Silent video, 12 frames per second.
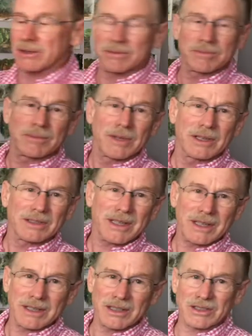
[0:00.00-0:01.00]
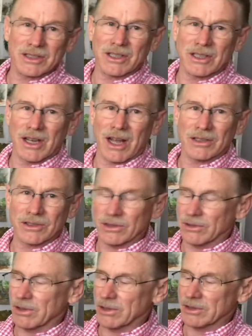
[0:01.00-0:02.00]
So I get this at the dollar
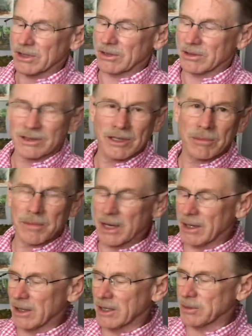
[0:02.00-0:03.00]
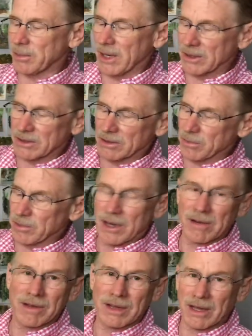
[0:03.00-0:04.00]
store. So little metal lunchbox, put
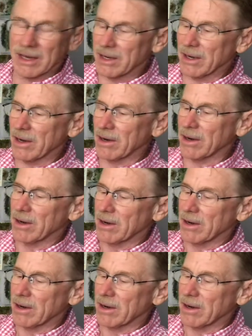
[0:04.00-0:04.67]
everything in here.